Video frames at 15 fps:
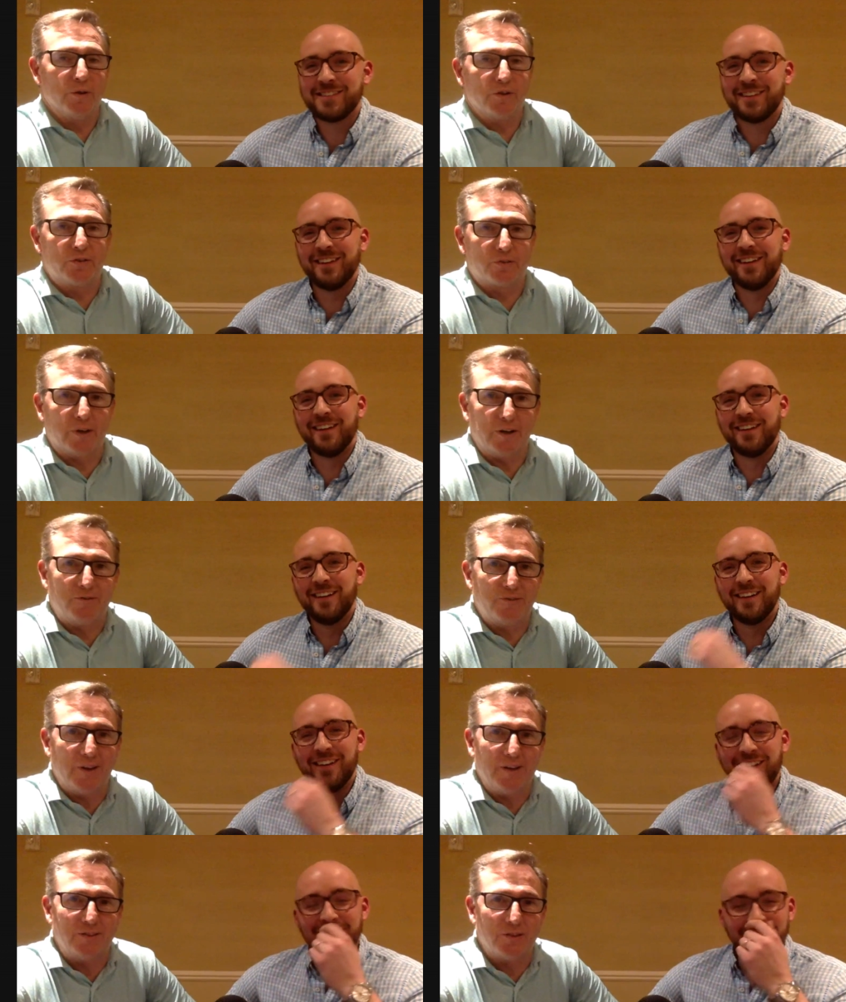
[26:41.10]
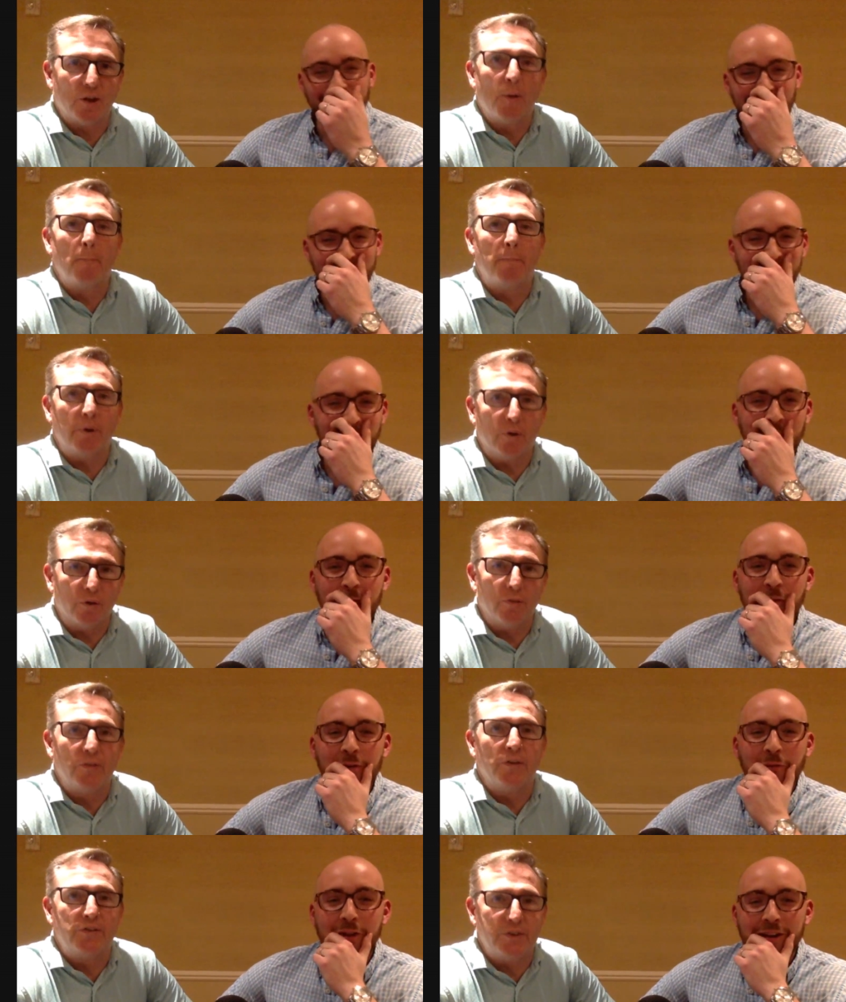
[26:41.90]
Speaker 1: it with a straight face. Build
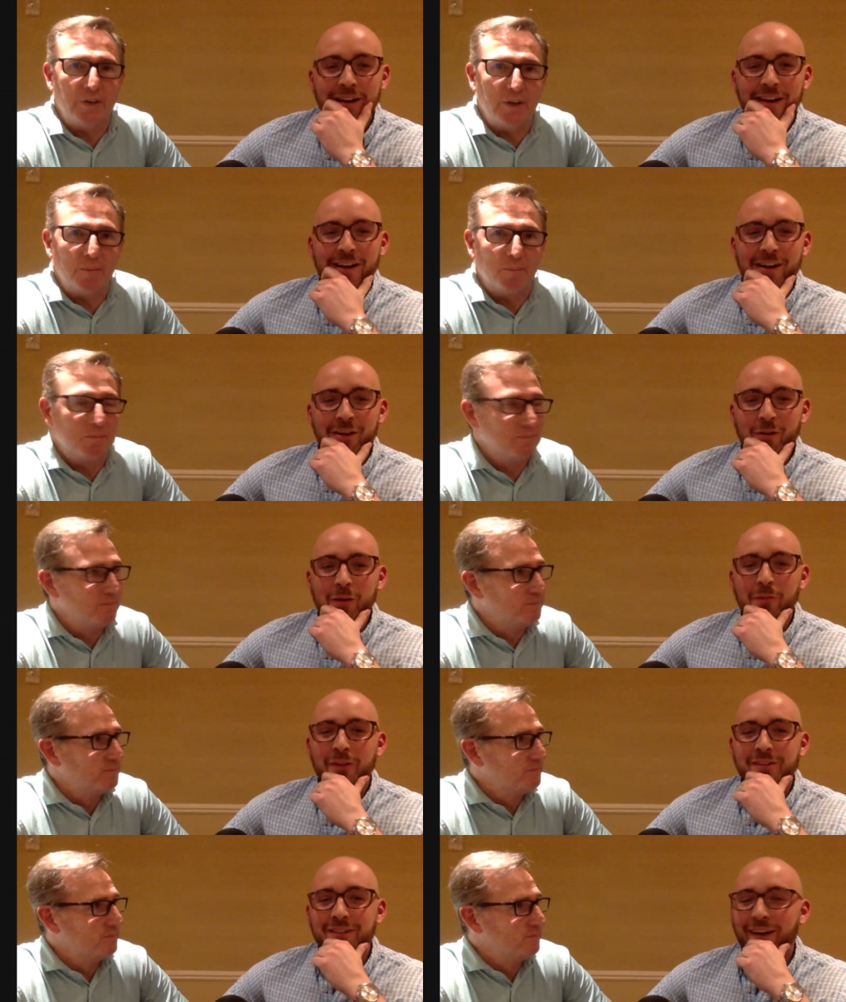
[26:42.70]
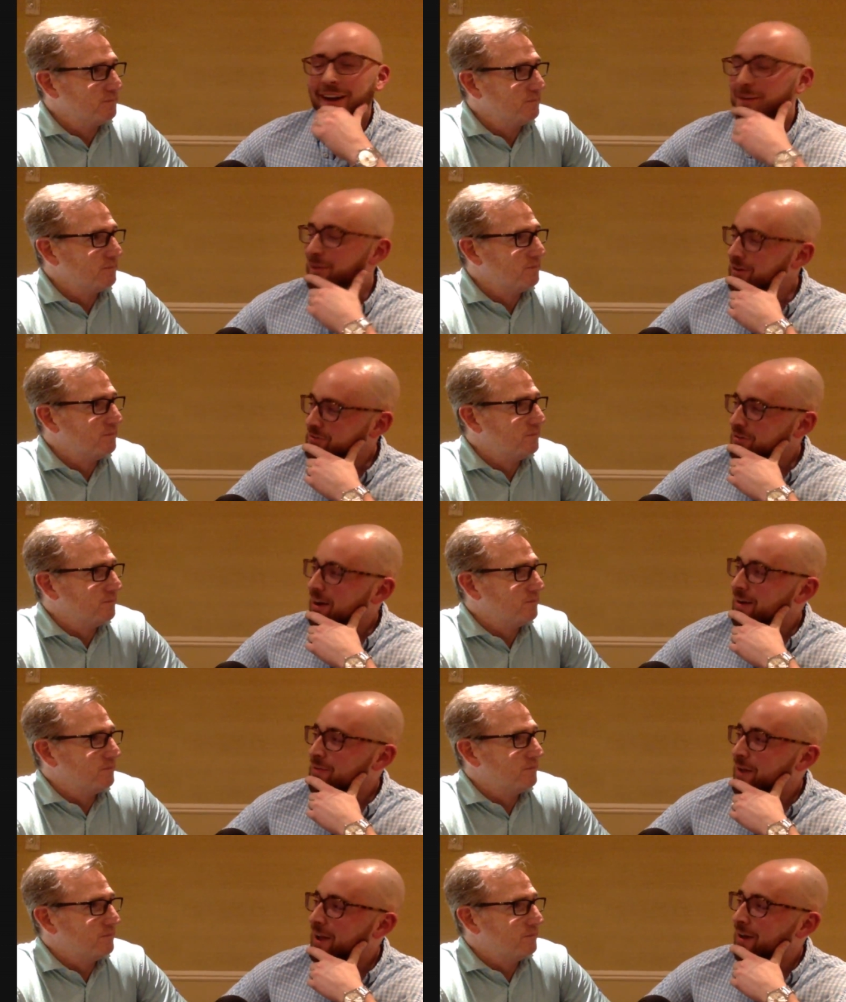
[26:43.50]
we were, the we, team. We were talking about
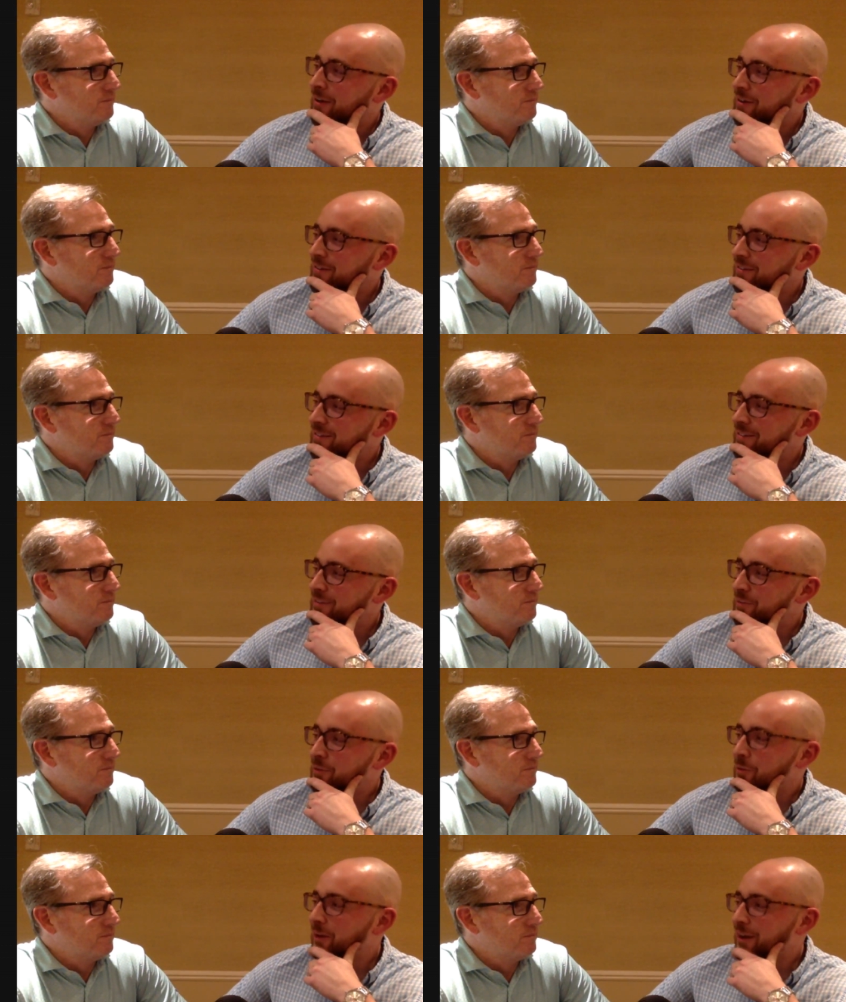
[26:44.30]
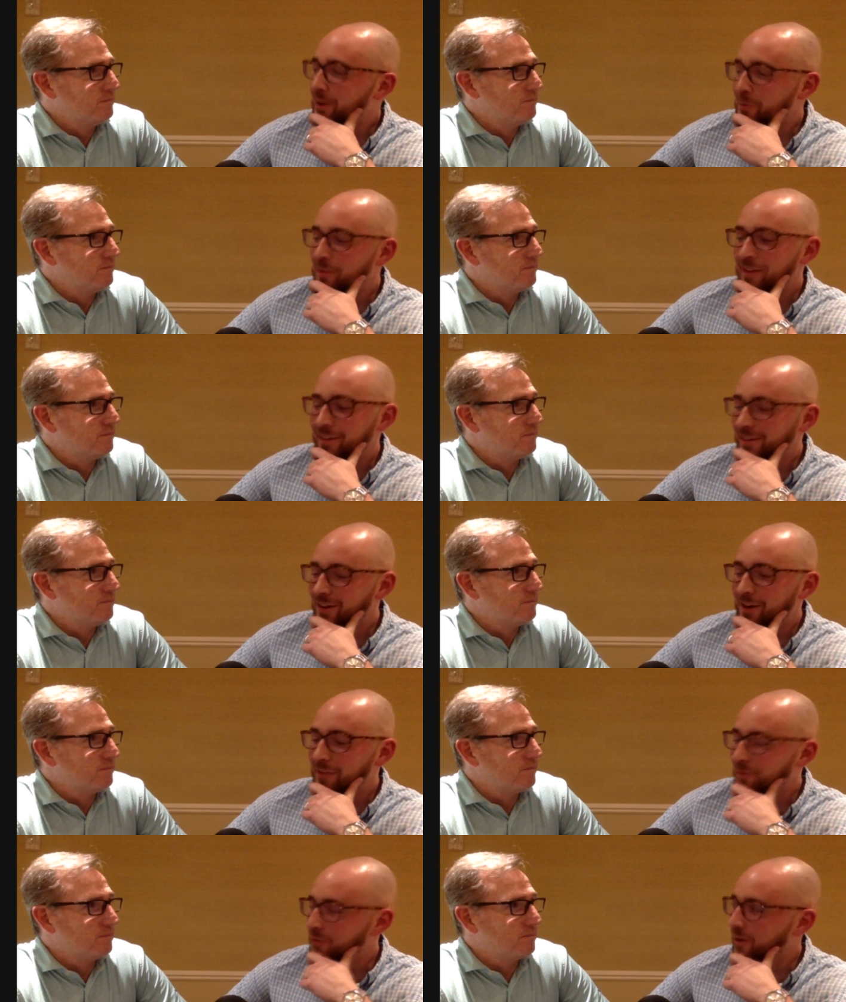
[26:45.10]
Rod Mayo. We went
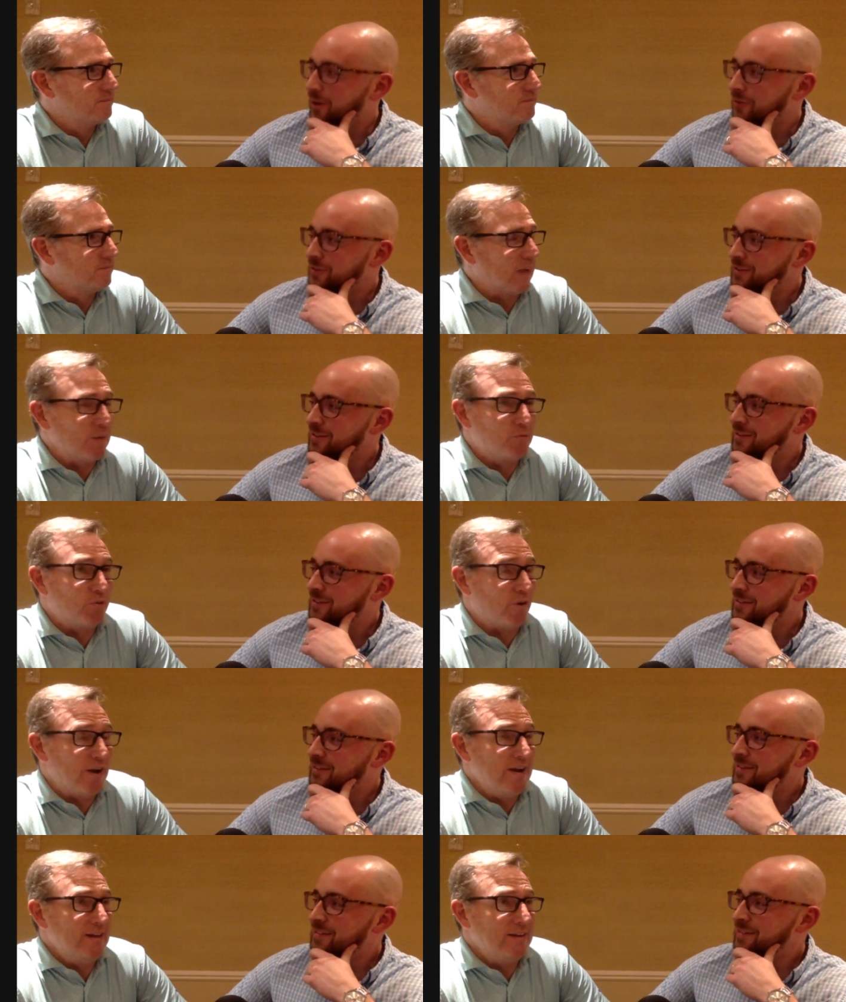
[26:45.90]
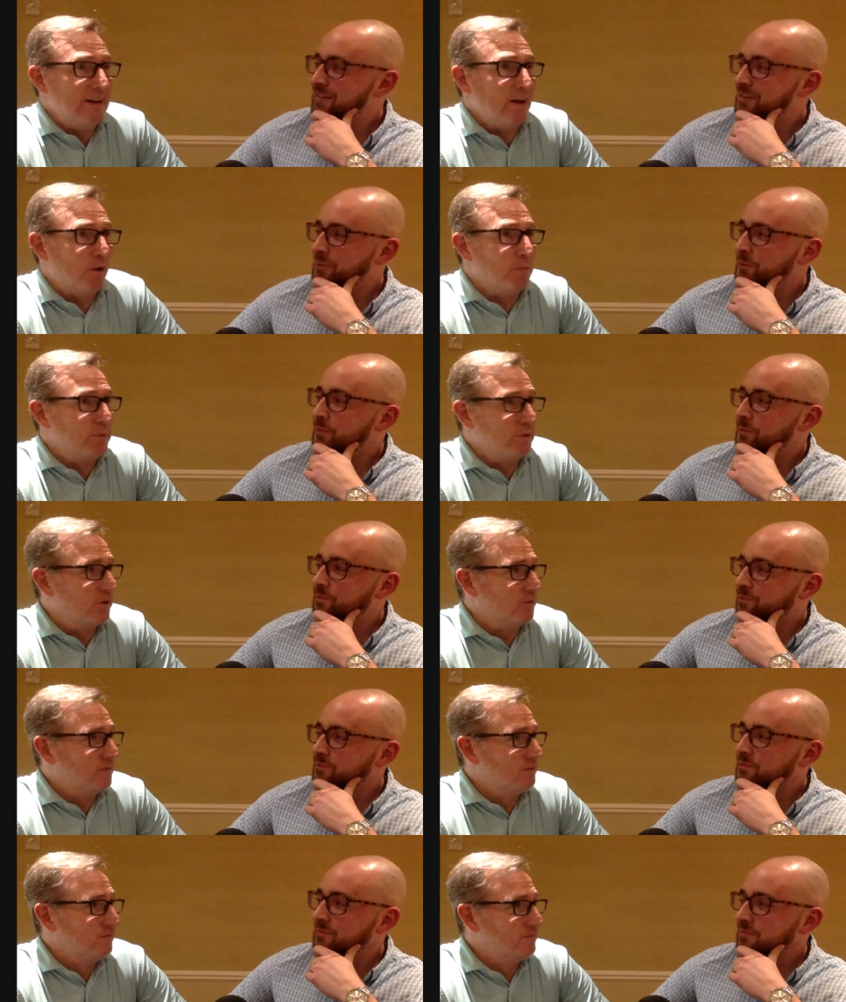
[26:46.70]
completely off the rails. I'm trying to help
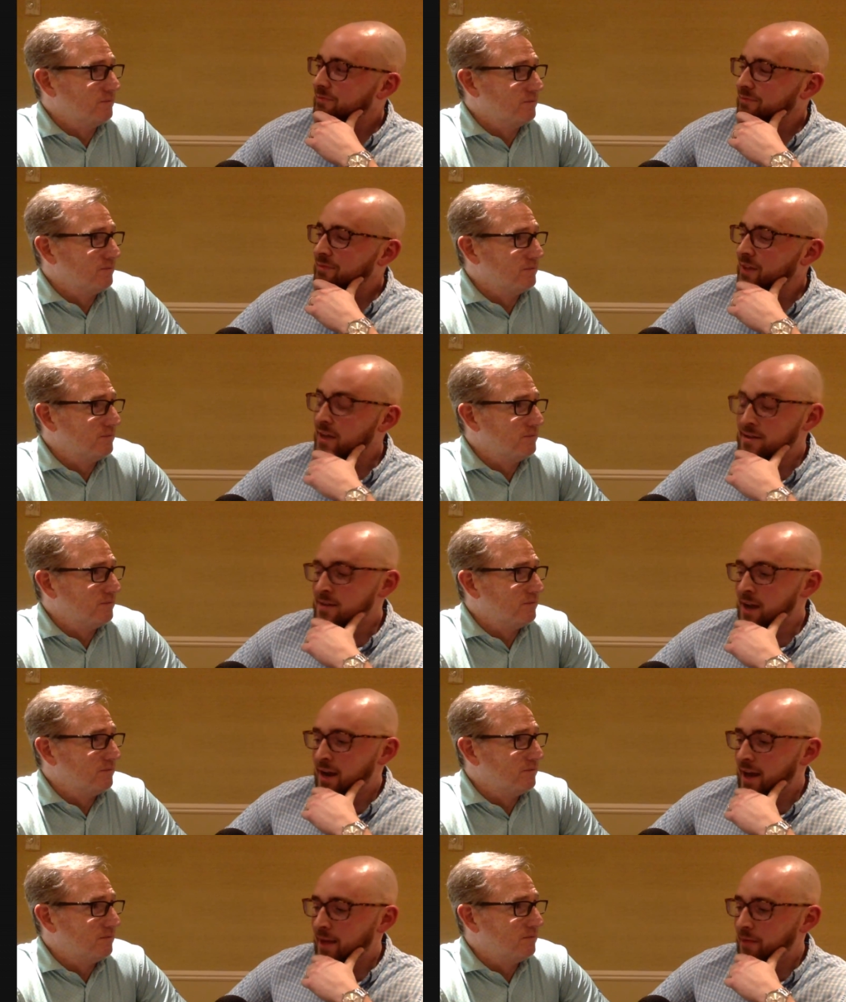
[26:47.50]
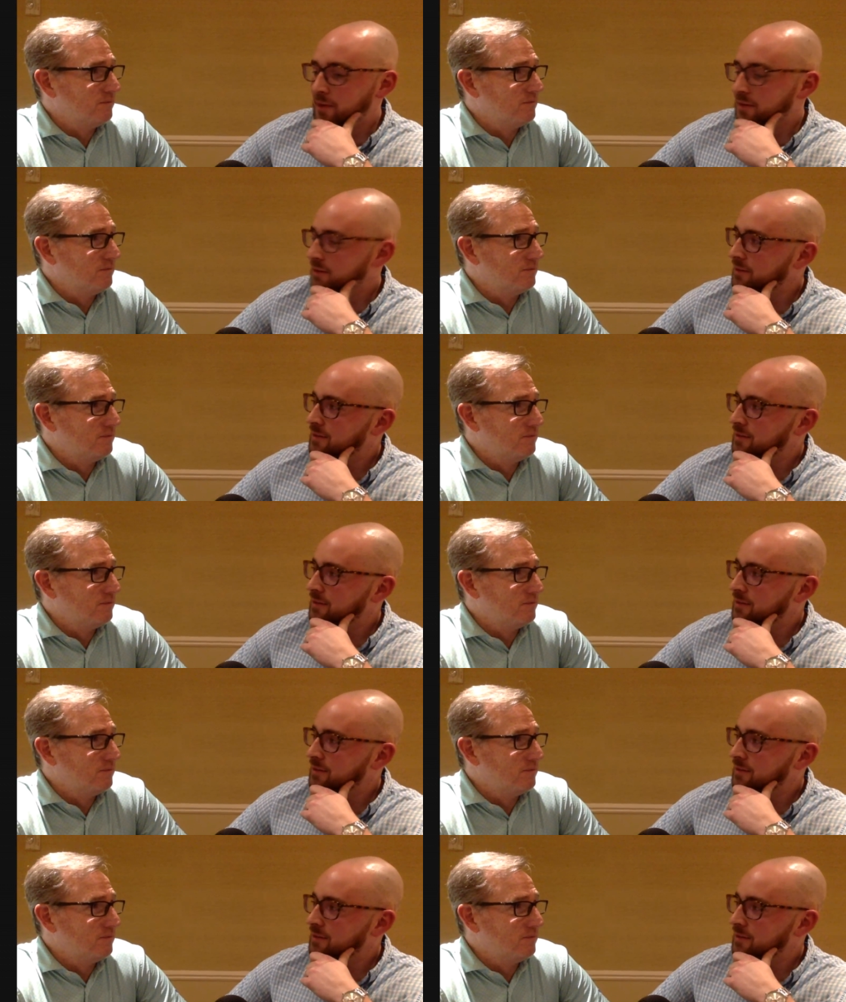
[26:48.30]
you. It's not happening.